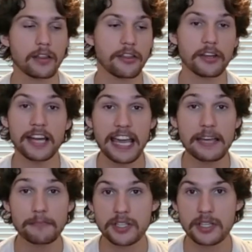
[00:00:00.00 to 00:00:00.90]
The
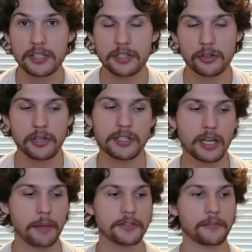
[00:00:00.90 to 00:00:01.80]
name 6 Degrees
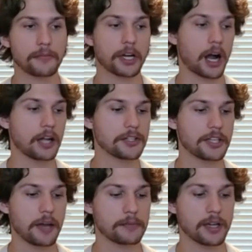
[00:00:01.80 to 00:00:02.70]
comes from the
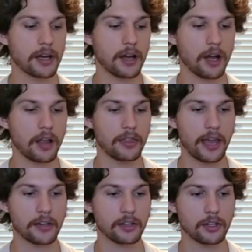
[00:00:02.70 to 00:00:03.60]
concept
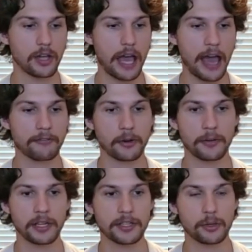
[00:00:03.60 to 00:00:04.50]
that
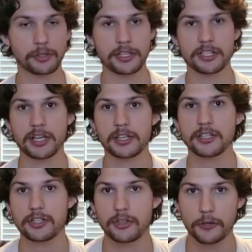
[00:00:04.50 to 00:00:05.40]
everybody's only 6
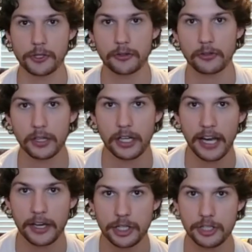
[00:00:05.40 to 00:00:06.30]
social
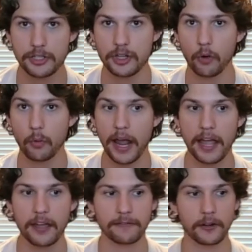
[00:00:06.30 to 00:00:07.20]
connections
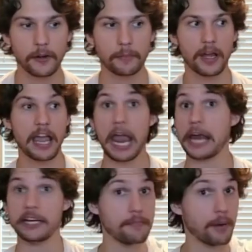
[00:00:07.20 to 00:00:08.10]
away from
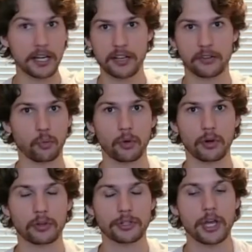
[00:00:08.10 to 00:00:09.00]
anybody in the
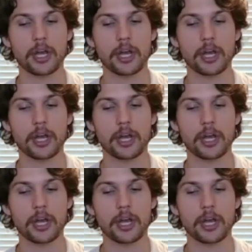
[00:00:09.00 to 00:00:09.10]
world.